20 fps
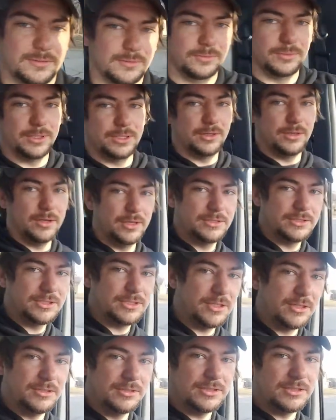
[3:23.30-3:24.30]
we can go ahead and
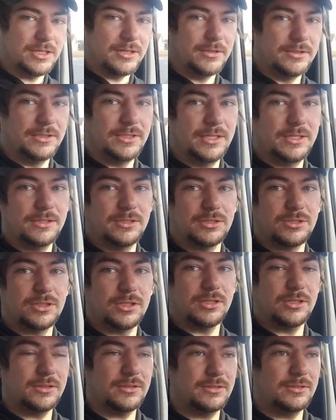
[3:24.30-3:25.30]
start installing that in the
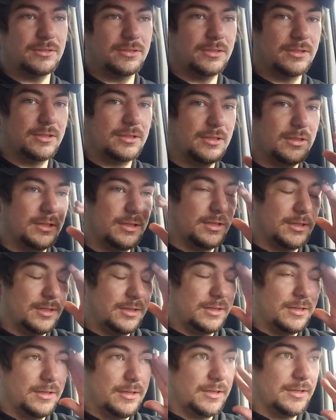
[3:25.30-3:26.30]
truck.
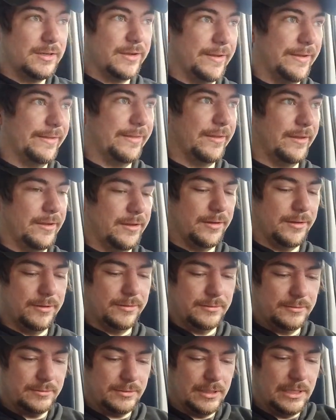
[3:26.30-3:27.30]
And
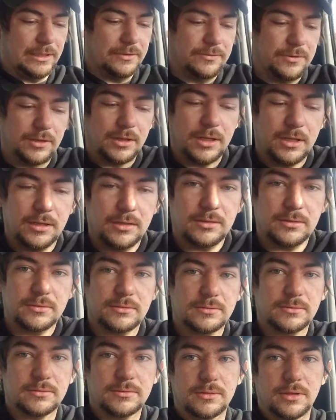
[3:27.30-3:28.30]
then after that,
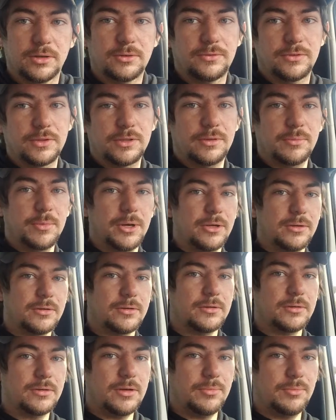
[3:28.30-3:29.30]
hopefully the motor
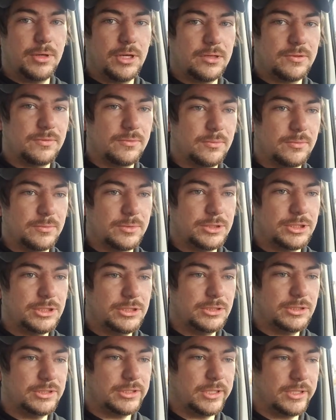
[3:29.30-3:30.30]
will come back from the
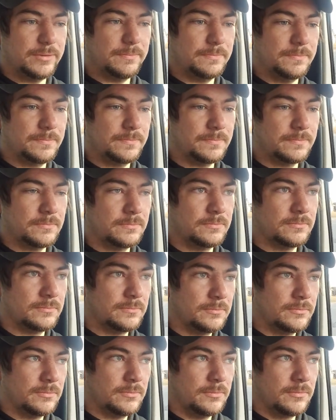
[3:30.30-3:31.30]
machine shop.
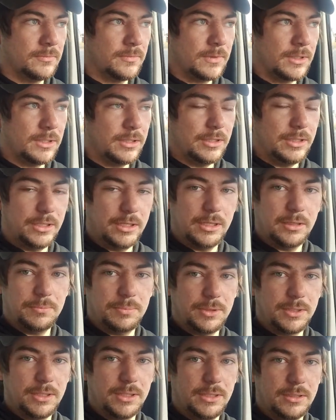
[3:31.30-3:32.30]
Get it
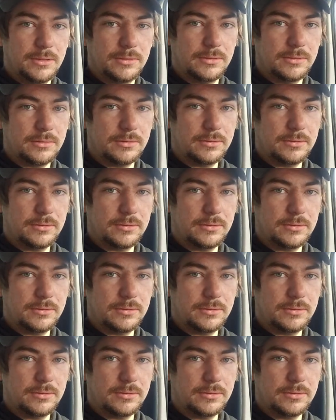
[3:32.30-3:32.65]
put in.